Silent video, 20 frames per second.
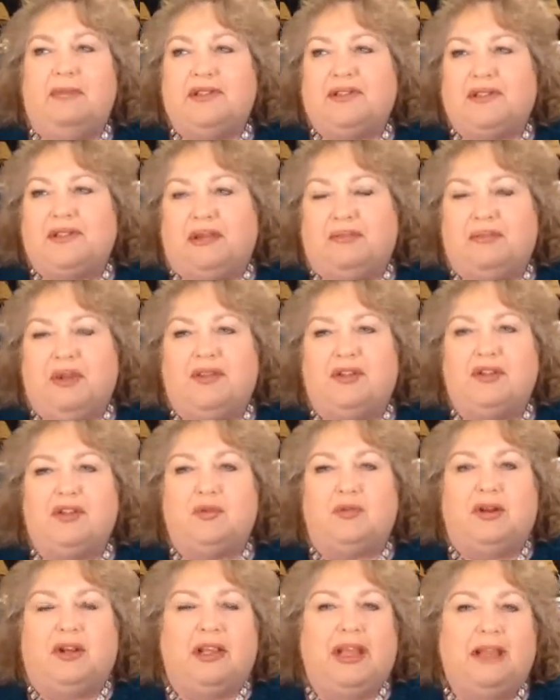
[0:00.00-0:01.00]
Is it somewhere
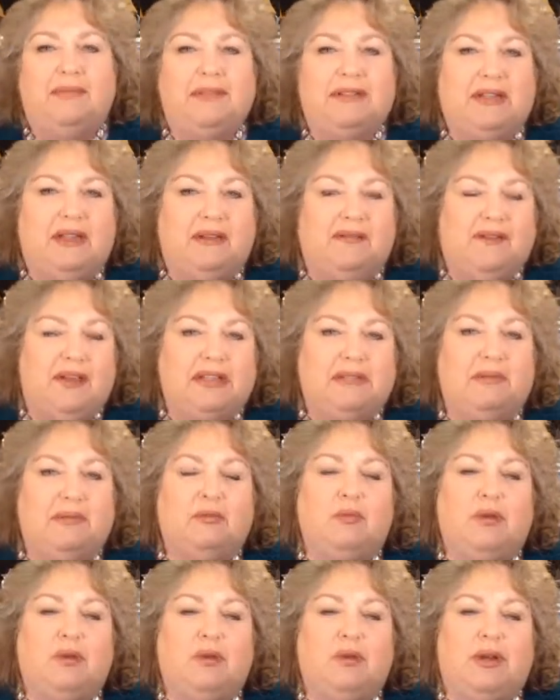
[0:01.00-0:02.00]
that you want to keep as an
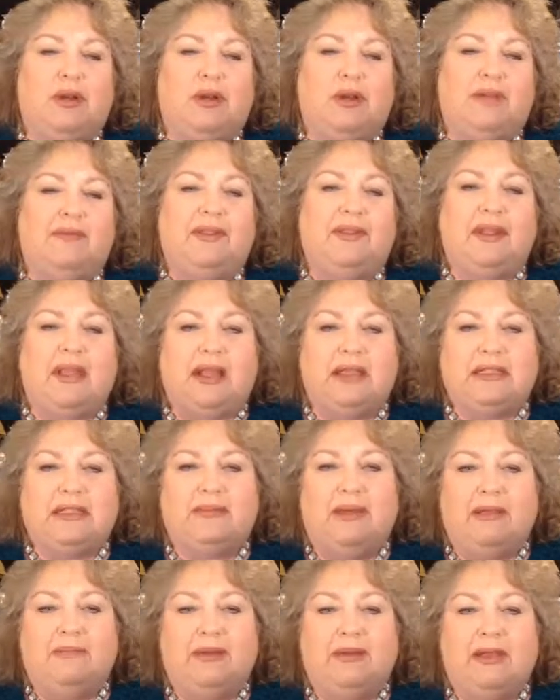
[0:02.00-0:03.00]
investment? Whatever the case
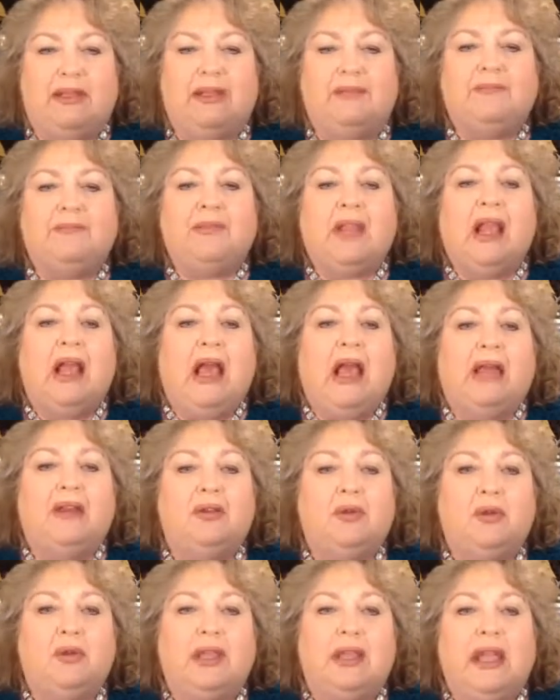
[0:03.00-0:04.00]
may be,
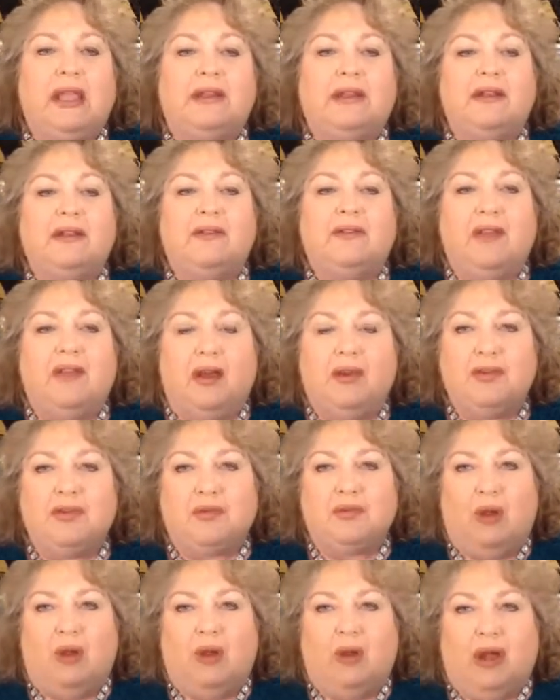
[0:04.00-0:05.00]
and looking at it in
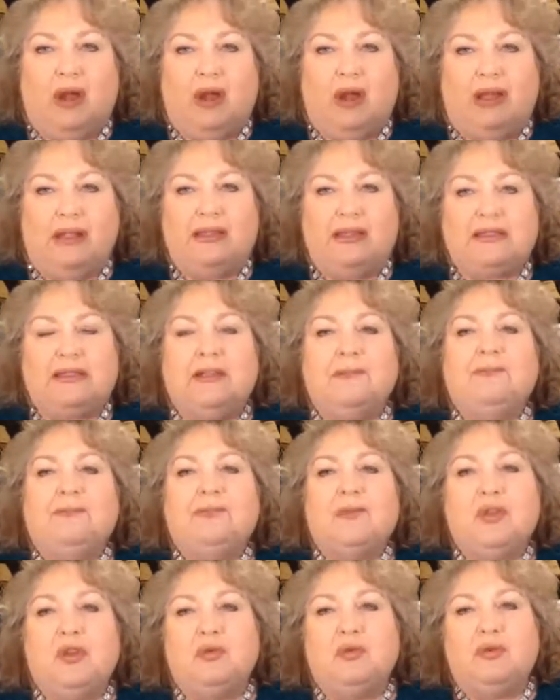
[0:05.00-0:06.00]
those ways,
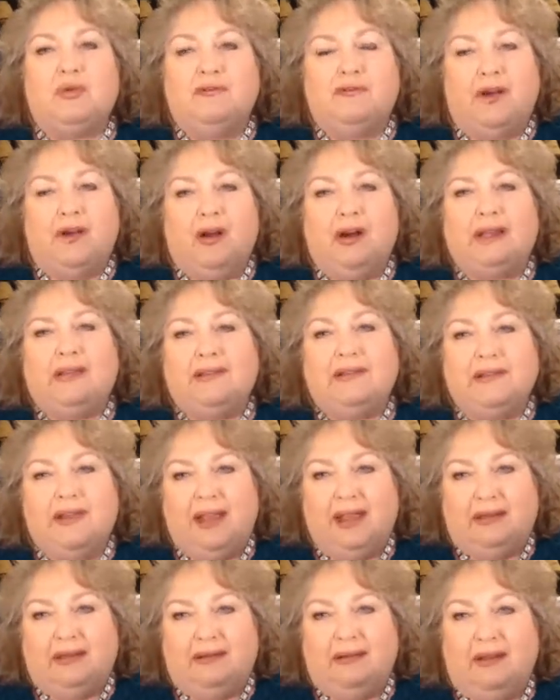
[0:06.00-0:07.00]
you will find
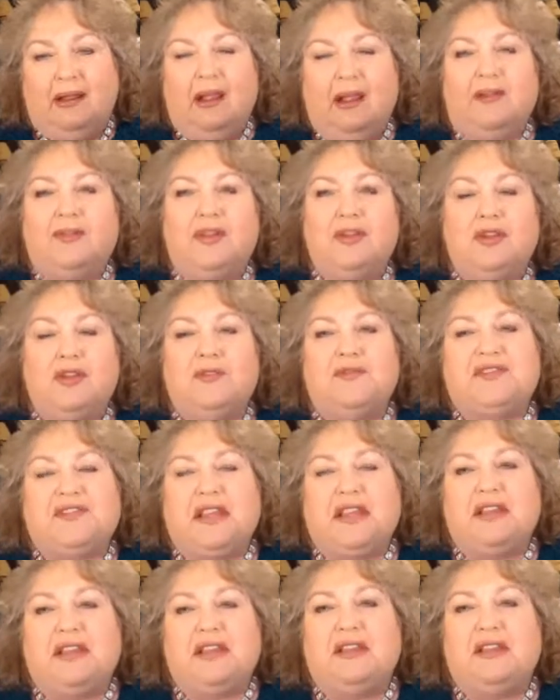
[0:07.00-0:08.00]
then that
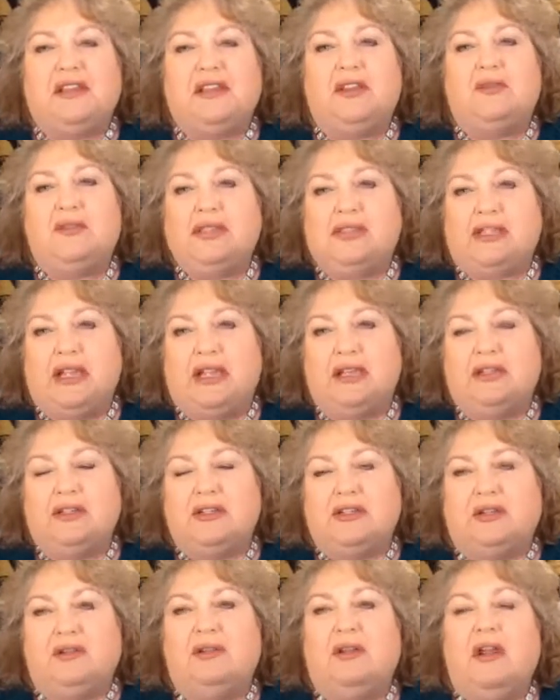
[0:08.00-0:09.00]
you've set your
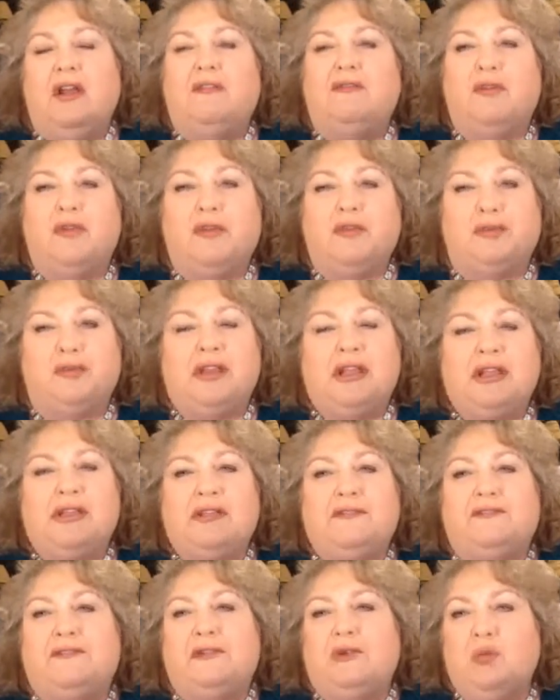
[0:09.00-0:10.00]
intention for 3
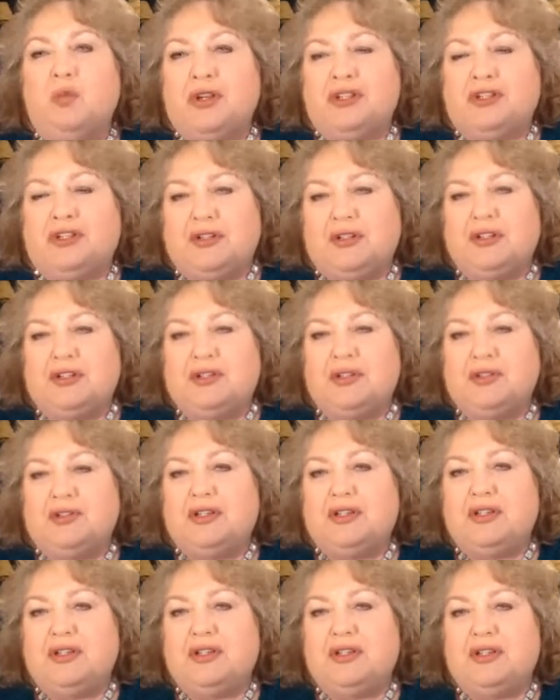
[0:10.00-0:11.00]
different wishes
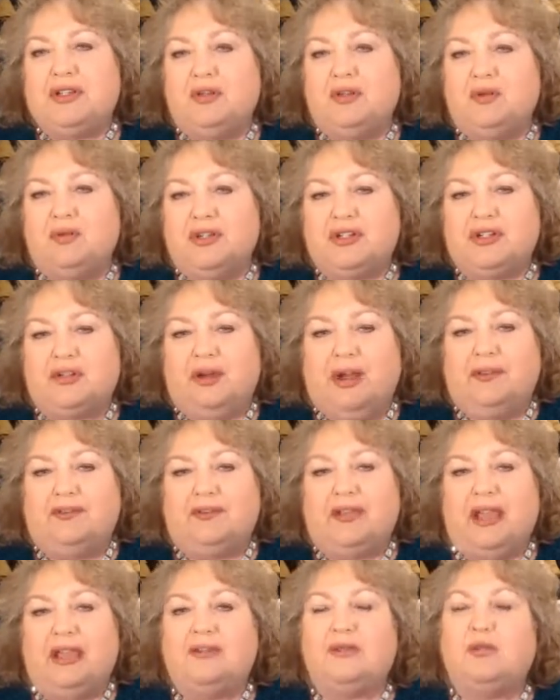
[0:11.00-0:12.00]
using your wishcraft
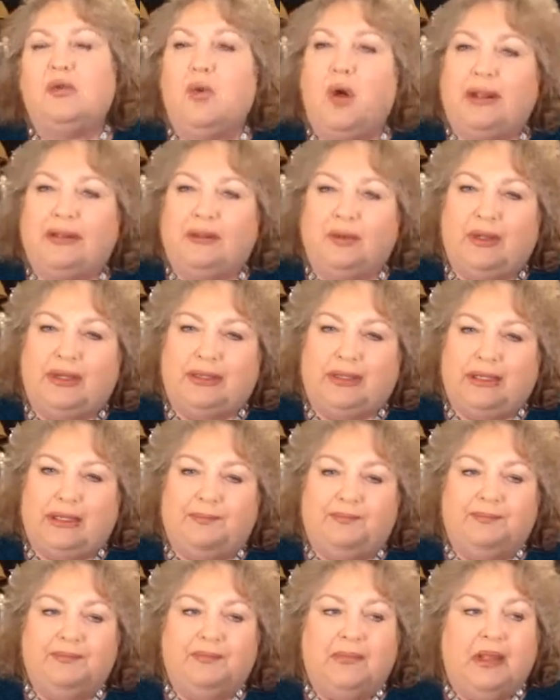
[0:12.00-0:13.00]
candle quite
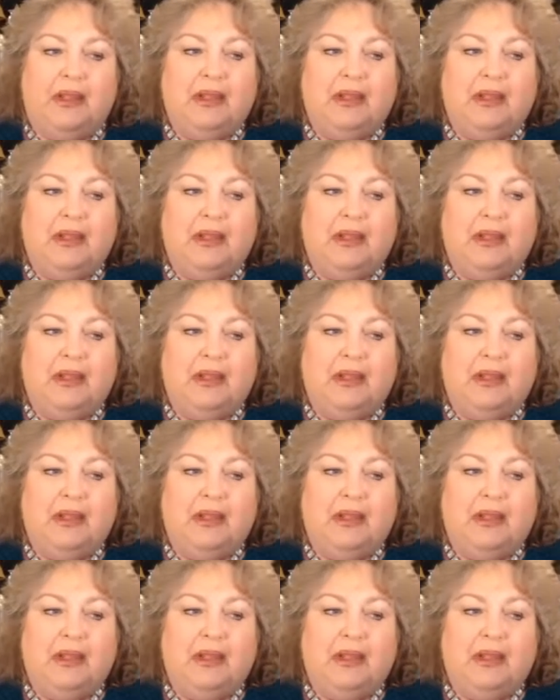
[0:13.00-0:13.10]
quickly.